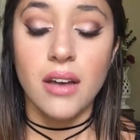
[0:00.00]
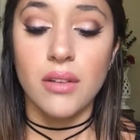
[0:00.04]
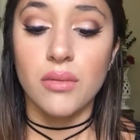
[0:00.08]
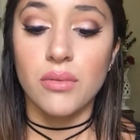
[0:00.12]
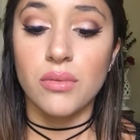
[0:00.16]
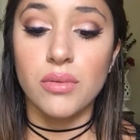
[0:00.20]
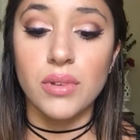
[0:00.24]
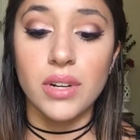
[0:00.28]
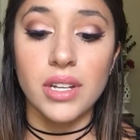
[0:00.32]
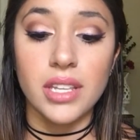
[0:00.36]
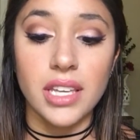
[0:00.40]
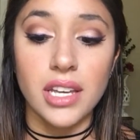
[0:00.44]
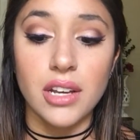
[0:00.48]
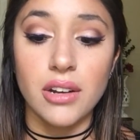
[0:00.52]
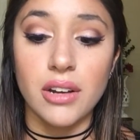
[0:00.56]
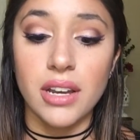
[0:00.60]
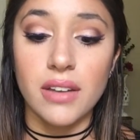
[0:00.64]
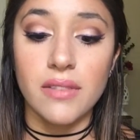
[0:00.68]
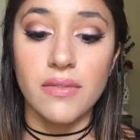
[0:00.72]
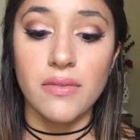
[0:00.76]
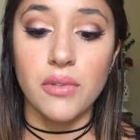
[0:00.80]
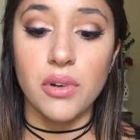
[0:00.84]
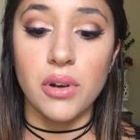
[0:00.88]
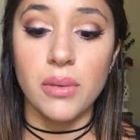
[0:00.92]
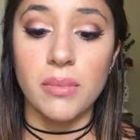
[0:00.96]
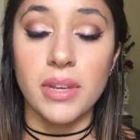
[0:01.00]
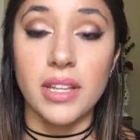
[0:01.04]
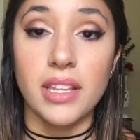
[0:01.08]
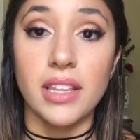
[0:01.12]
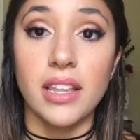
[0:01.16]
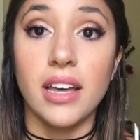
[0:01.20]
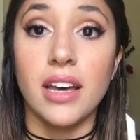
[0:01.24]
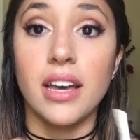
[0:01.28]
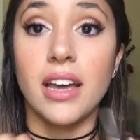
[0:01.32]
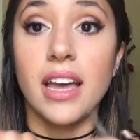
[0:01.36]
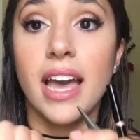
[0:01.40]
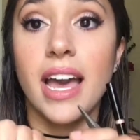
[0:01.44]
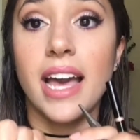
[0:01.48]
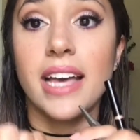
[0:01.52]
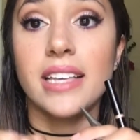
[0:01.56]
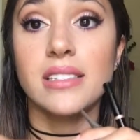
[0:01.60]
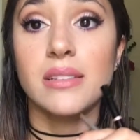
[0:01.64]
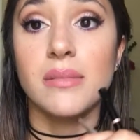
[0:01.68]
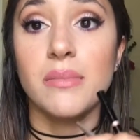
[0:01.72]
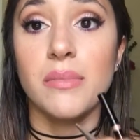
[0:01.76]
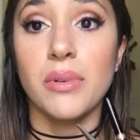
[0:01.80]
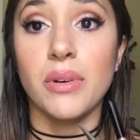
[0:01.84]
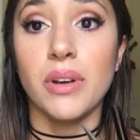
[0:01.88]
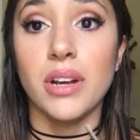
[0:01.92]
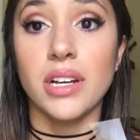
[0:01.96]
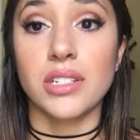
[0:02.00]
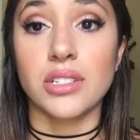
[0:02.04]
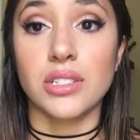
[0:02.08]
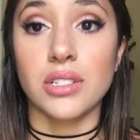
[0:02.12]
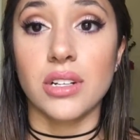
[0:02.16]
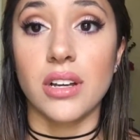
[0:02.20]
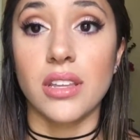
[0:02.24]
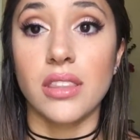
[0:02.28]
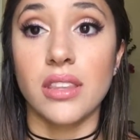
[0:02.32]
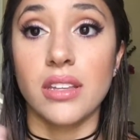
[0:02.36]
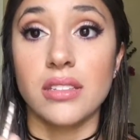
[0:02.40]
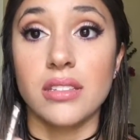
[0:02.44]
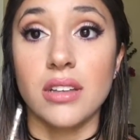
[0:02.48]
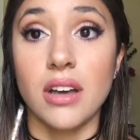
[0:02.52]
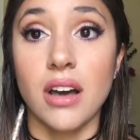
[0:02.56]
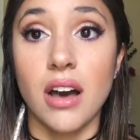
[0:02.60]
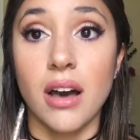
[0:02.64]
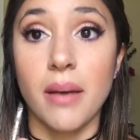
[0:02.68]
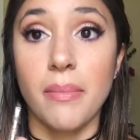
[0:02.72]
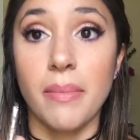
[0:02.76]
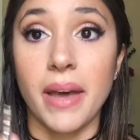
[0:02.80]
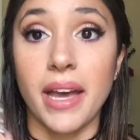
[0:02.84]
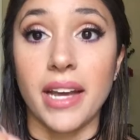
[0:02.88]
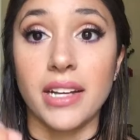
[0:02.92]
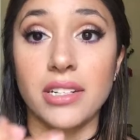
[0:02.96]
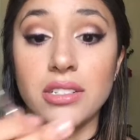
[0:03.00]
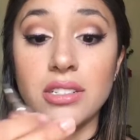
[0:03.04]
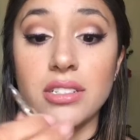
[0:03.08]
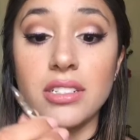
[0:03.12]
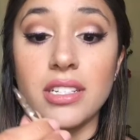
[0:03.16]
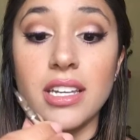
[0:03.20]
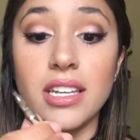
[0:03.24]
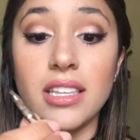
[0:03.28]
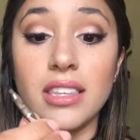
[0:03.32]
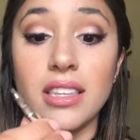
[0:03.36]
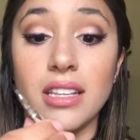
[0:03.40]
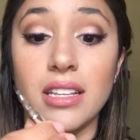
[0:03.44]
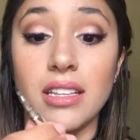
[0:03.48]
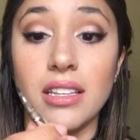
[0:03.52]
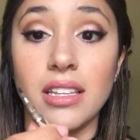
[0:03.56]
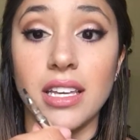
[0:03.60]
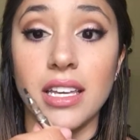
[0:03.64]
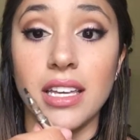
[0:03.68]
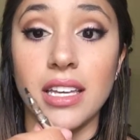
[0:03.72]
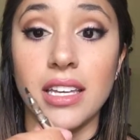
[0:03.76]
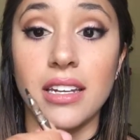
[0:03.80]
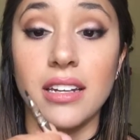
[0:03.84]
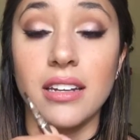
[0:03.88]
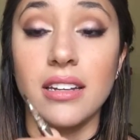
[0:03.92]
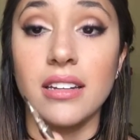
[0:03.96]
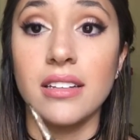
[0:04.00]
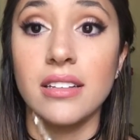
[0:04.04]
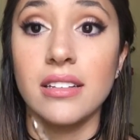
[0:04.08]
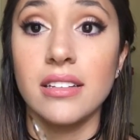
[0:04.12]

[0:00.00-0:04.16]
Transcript: Really great formula, has a brush on the top, actually in the lid,